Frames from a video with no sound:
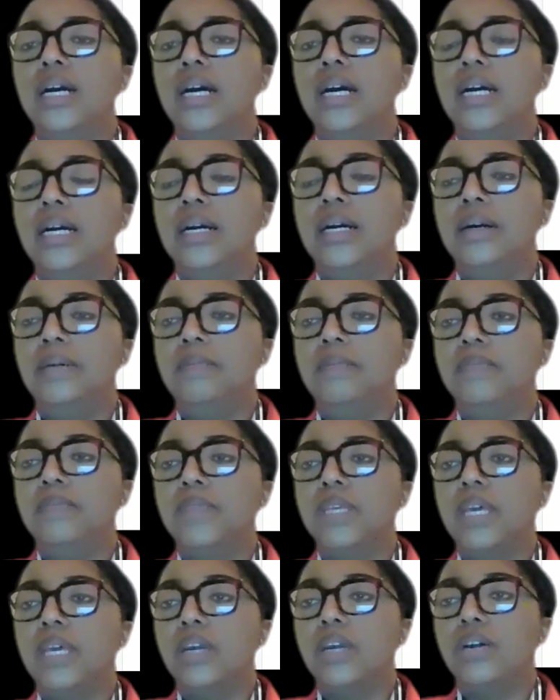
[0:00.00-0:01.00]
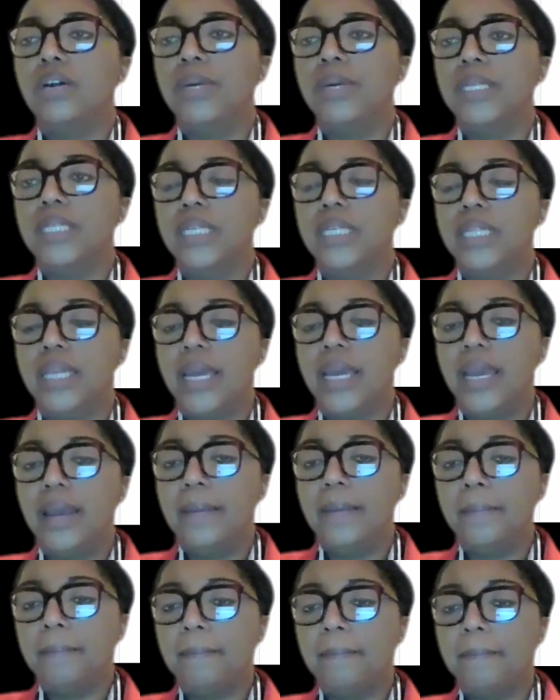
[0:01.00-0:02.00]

and correcting that.